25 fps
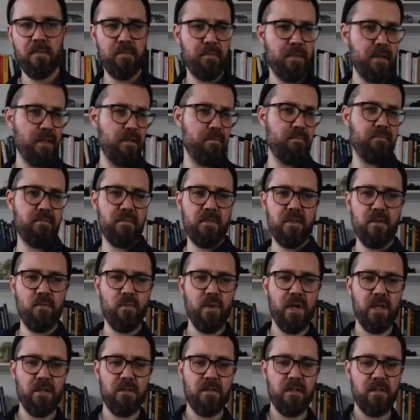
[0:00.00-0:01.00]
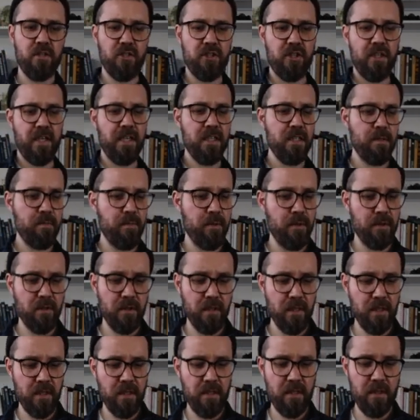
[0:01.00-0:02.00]
But the welted chest
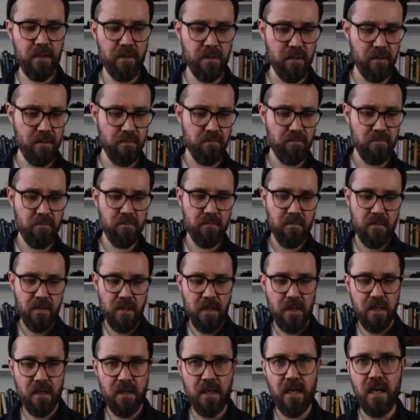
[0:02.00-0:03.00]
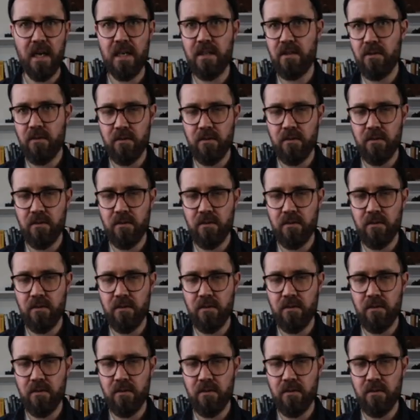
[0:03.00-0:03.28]
pocket here, I